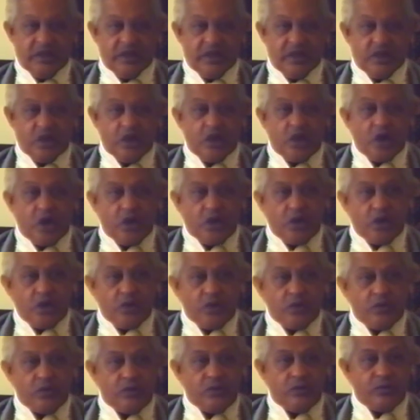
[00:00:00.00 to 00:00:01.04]
No,
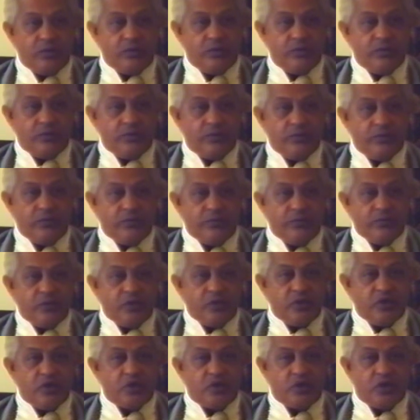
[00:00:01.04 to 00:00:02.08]

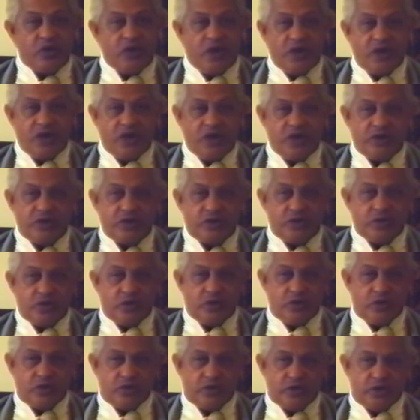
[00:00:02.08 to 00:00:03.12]
you can't
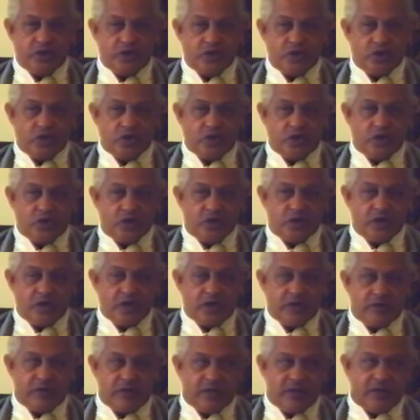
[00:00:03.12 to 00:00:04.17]
alter your
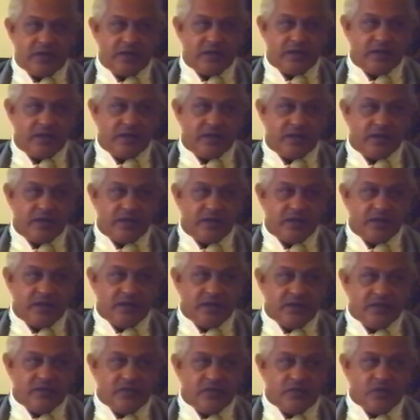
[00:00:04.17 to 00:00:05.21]
karma.
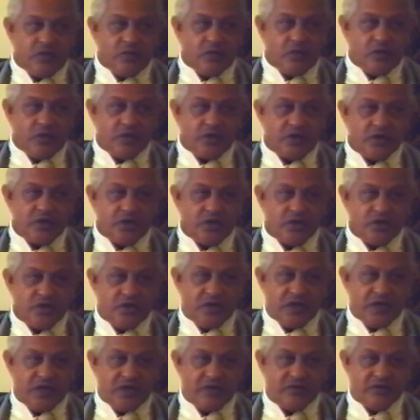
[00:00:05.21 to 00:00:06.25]
For what you
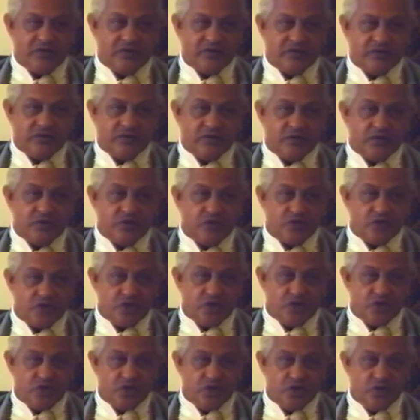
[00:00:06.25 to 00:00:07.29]
have
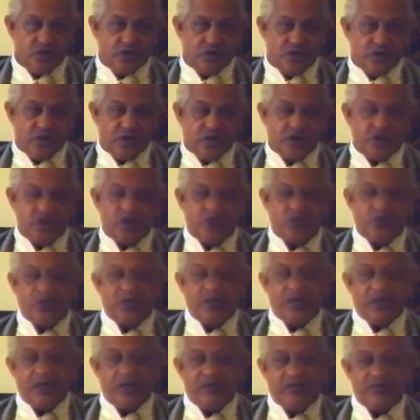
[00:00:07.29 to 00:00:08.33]
sown, you
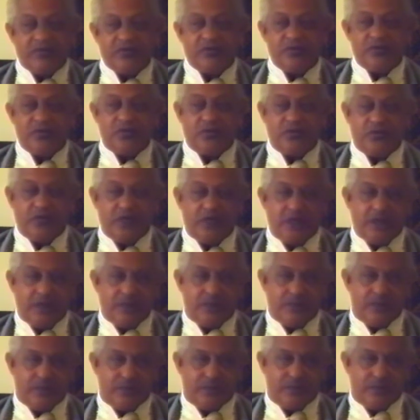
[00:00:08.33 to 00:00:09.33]
will have to reap.